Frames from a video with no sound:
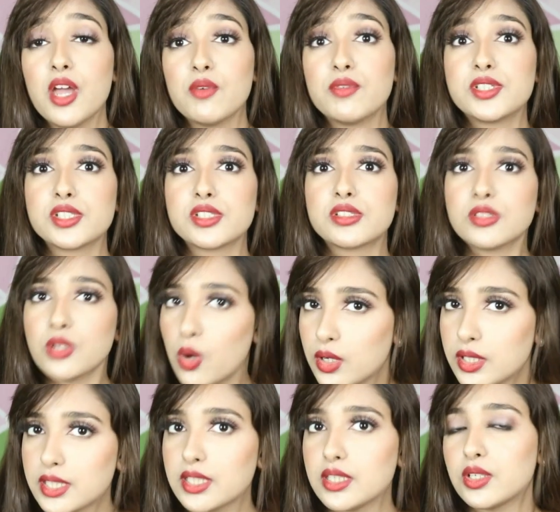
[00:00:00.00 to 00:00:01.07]
which is
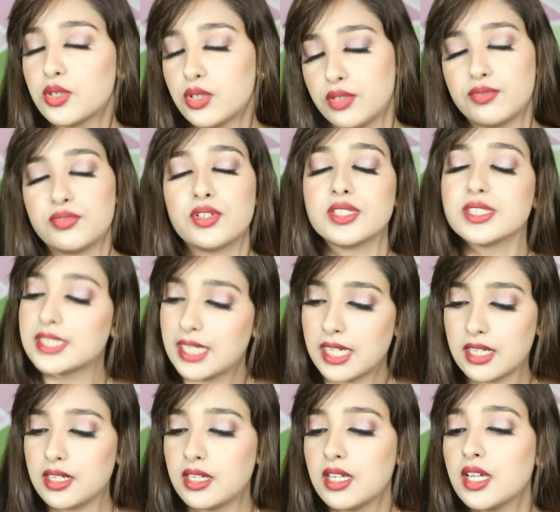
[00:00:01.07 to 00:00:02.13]
not good for
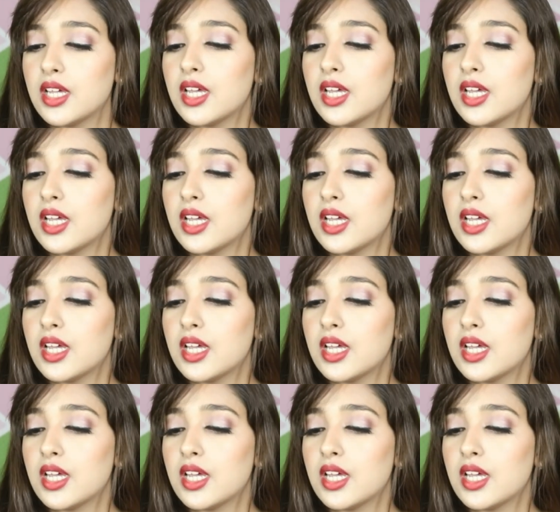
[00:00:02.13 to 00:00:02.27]
skin.